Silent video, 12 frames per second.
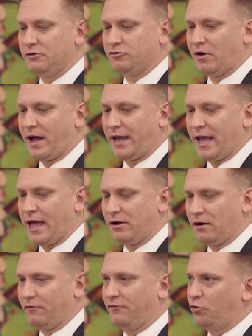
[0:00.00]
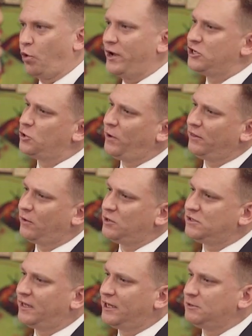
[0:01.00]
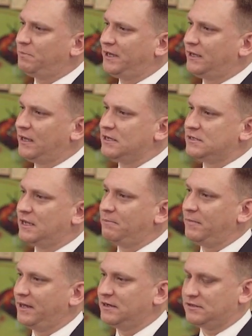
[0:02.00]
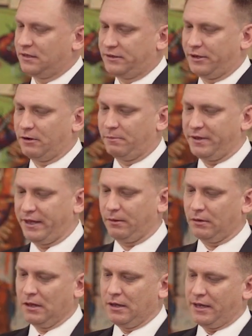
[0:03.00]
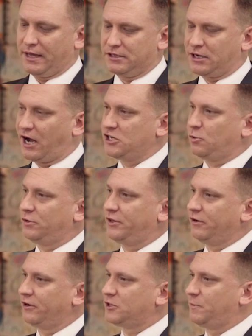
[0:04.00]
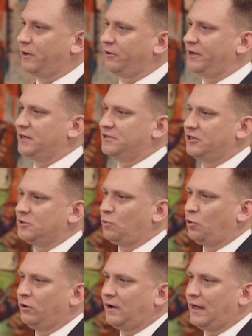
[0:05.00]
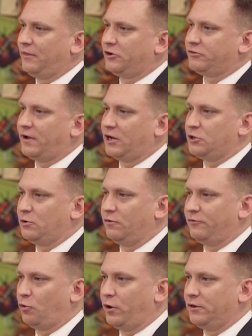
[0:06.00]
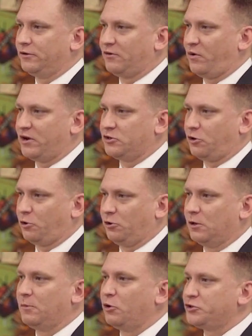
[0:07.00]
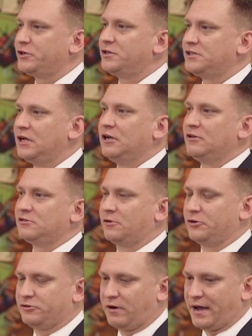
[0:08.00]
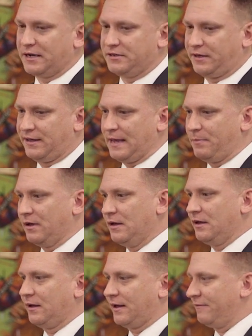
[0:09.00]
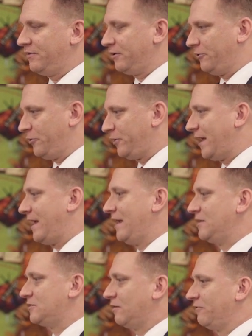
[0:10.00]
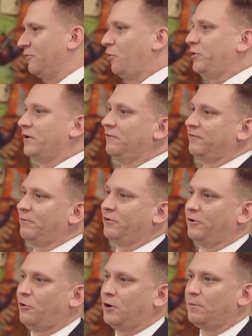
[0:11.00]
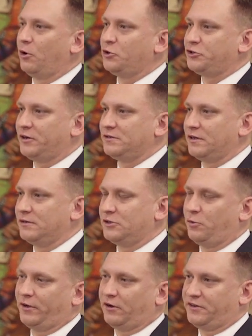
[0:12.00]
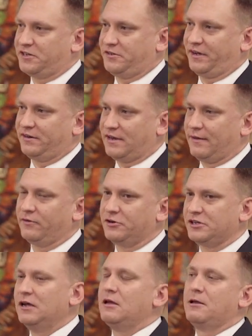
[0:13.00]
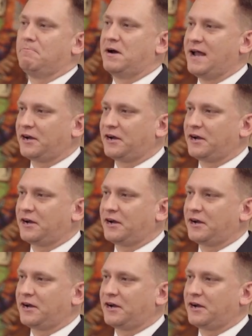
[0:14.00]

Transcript: try and avoid doing those things because it means that they're being in touch with their experiences more, and they're trying to avoid their own internal emotions. So they're trying to keep kind of their gaze averted from their own emotions, and doing artistic endeavors might